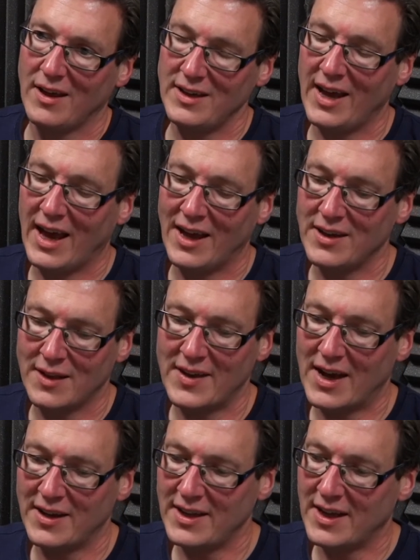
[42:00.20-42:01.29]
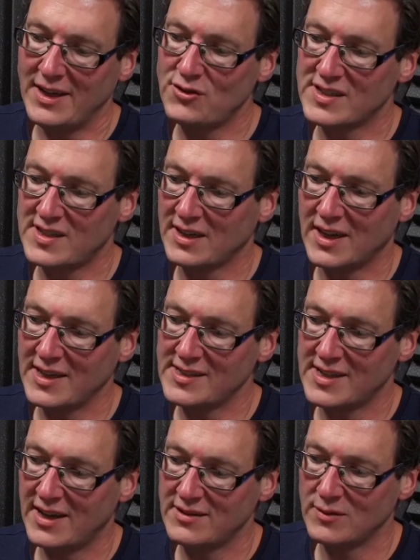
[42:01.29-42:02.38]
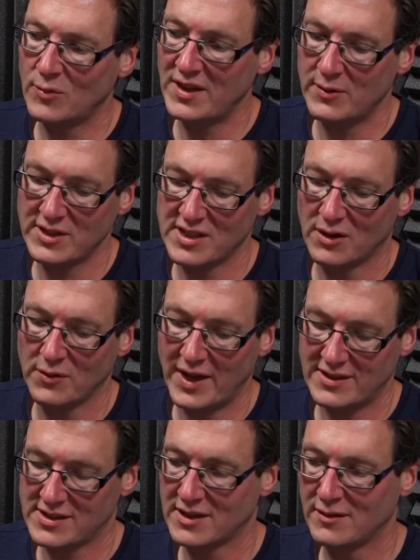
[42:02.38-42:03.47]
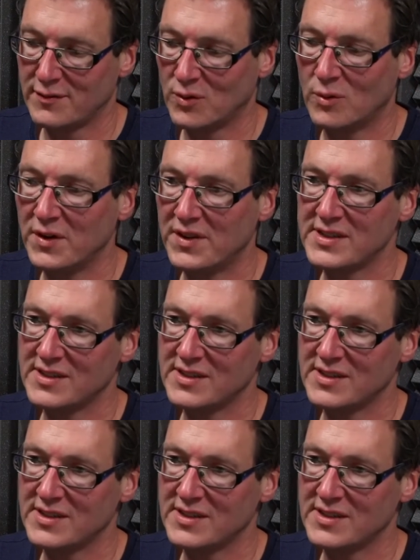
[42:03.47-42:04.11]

Yeah, and interestingly, they said when they were told they had to conform with this